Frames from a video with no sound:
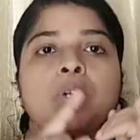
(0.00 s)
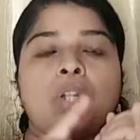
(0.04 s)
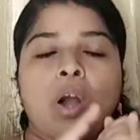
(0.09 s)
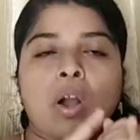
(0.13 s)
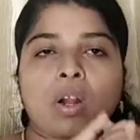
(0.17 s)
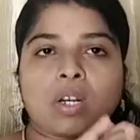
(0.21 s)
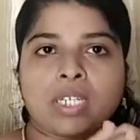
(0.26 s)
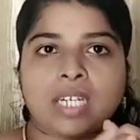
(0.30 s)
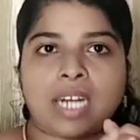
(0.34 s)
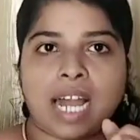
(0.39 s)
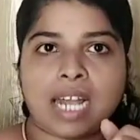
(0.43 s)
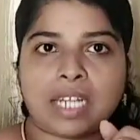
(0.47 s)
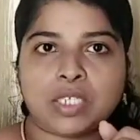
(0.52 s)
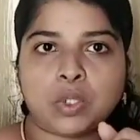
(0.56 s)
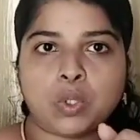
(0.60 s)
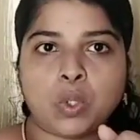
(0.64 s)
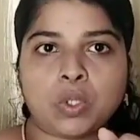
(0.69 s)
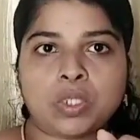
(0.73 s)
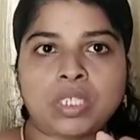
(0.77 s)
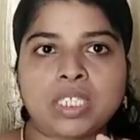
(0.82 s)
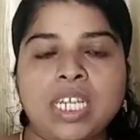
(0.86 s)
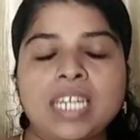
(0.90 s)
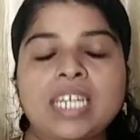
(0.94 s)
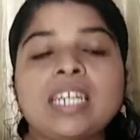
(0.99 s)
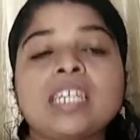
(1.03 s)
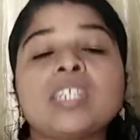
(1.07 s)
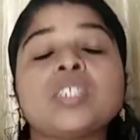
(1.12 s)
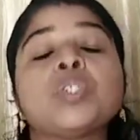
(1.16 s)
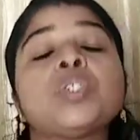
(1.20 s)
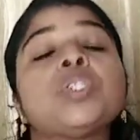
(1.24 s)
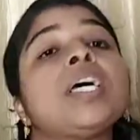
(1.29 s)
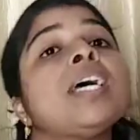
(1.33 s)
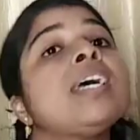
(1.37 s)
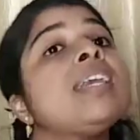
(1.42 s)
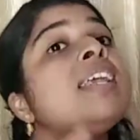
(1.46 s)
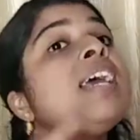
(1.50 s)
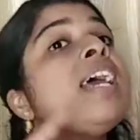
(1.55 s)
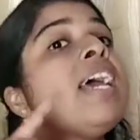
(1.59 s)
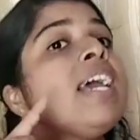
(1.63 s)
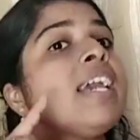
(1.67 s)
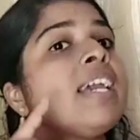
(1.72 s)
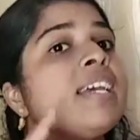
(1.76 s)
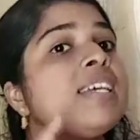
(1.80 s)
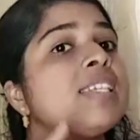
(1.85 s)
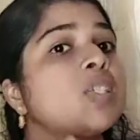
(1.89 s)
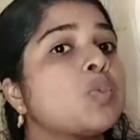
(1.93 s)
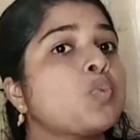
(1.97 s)
Dr. Ashok T. Krishnan,
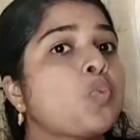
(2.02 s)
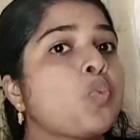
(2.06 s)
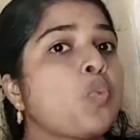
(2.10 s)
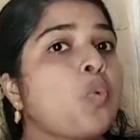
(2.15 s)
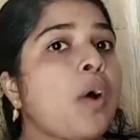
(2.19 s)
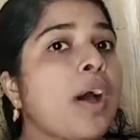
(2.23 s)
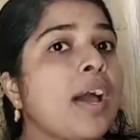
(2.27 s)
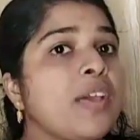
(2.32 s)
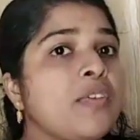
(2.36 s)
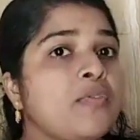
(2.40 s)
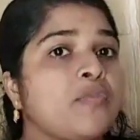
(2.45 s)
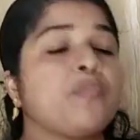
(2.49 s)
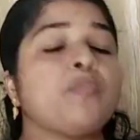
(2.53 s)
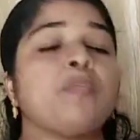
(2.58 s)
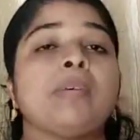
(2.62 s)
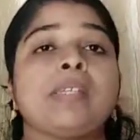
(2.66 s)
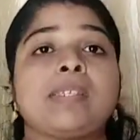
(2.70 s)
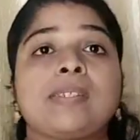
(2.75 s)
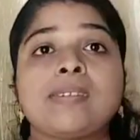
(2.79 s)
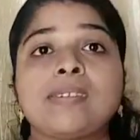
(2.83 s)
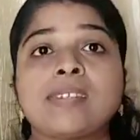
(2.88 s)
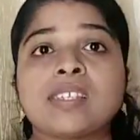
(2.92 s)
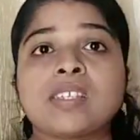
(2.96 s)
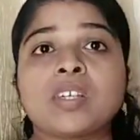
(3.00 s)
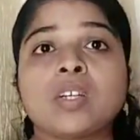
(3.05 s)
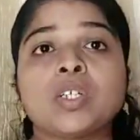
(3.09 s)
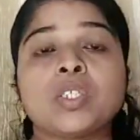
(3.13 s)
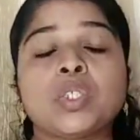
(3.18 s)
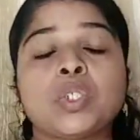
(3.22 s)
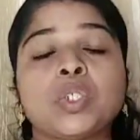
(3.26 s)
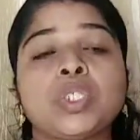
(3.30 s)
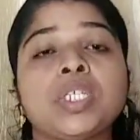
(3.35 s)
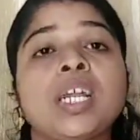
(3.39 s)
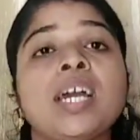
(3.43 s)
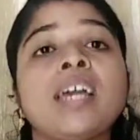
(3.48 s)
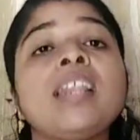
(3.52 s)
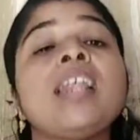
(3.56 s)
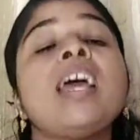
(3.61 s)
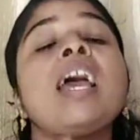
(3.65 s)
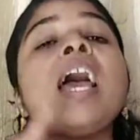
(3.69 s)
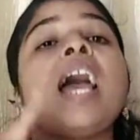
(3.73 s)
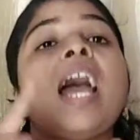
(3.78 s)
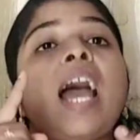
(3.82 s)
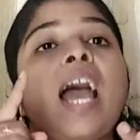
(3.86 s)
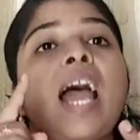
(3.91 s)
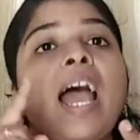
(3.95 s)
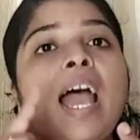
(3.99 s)
his wife Mrs. Krishnan,
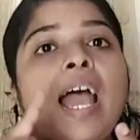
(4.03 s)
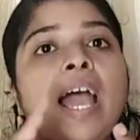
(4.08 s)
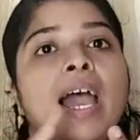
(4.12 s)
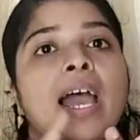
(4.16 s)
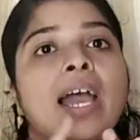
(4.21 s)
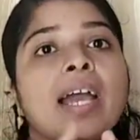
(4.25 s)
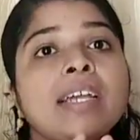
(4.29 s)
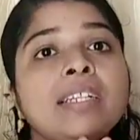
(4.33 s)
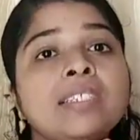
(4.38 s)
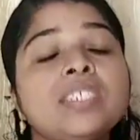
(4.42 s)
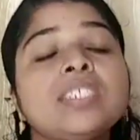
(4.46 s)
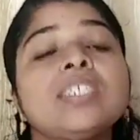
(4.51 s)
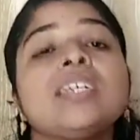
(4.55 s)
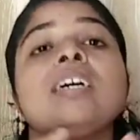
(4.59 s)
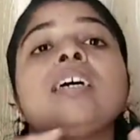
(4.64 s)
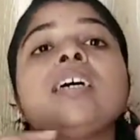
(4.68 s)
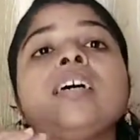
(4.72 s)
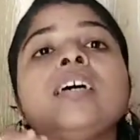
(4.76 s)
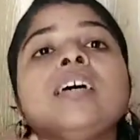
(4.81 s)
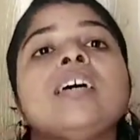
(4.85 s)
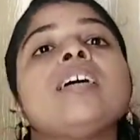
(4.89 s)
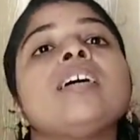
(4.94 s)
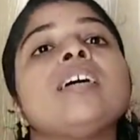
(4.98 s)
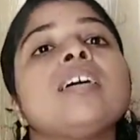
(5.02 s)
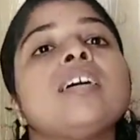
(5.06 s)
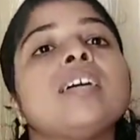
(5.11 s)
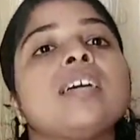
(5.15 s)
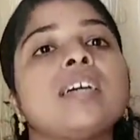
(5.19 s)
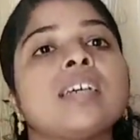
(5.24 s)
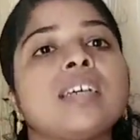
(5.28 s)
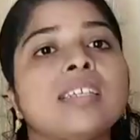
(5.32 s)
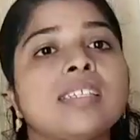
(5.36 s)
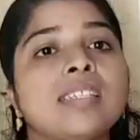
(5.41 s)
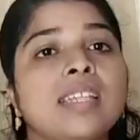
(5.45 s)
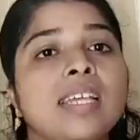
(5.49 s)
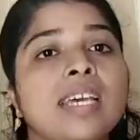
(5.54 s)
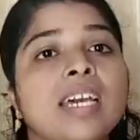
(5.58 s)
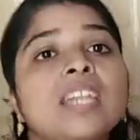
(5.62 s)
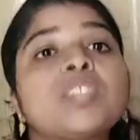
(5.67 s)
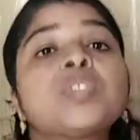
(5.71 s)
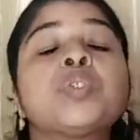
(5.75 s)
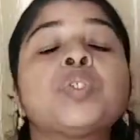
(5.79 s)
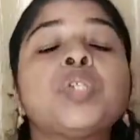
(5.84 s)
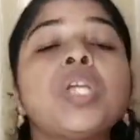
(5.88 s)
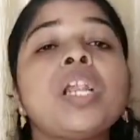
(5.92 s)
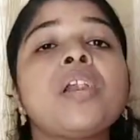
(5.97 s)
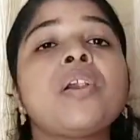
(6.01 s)
and
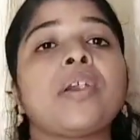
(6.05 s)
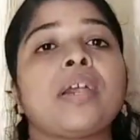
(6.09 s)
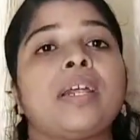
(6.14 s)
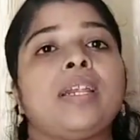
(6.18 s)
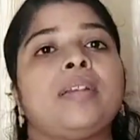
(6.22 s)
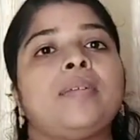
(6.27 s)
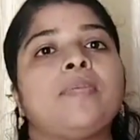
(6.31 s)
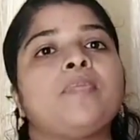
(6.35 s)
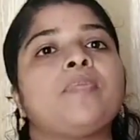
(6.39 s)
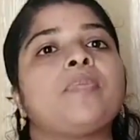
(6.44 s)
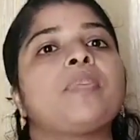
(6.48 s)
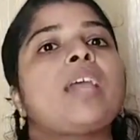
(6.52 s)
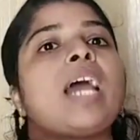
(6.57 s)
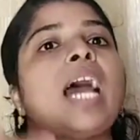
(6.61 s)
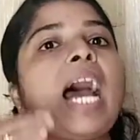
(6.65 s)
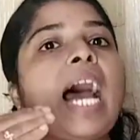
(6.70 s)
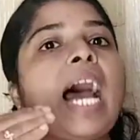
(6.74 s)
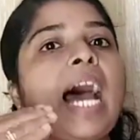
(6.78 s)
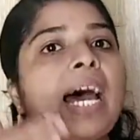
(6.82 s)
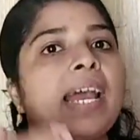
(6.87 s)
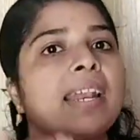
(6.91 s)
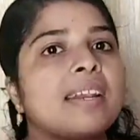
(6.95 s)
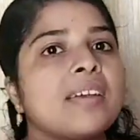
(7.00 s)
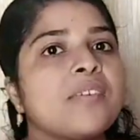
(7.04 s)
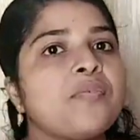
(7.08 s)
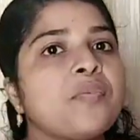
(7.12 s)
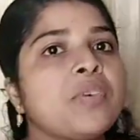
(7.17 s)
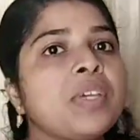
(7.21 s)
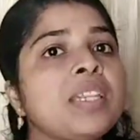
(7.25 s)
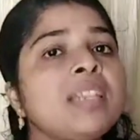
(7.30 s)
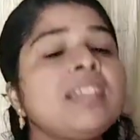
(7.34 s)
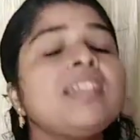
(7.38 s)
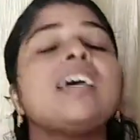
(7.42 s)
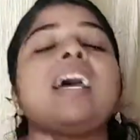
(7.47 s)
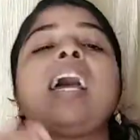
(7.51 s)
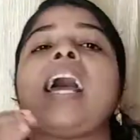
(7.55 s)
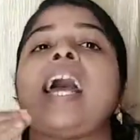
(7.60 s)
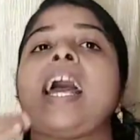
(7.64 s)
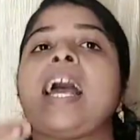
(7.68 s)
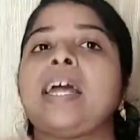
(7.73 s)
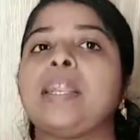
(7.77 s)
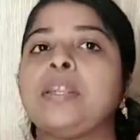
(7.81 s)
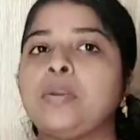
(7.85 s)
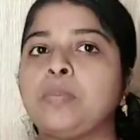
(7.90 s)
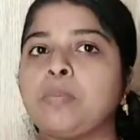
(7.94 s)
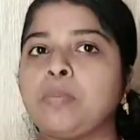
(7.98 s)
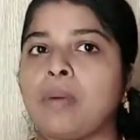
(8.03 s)
their children Aravind
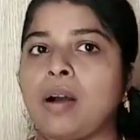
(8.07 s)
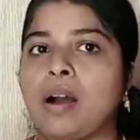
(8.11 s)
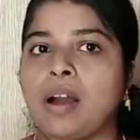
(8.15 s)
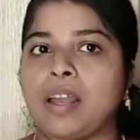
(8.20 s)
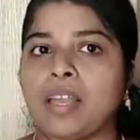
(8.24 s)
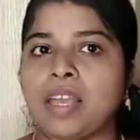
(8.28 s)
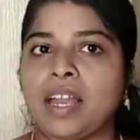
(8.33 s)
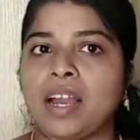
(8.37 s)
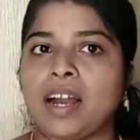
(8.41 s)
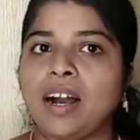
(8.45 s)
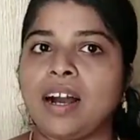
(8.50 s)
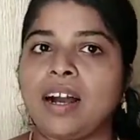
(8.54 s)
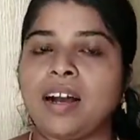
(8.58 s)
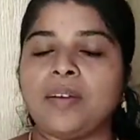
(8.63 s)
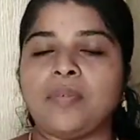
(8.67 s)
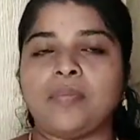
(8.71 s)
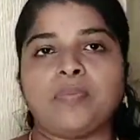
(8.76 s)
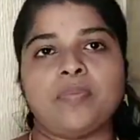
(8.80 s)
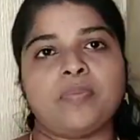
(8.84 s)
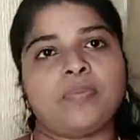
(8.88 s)
and Maya.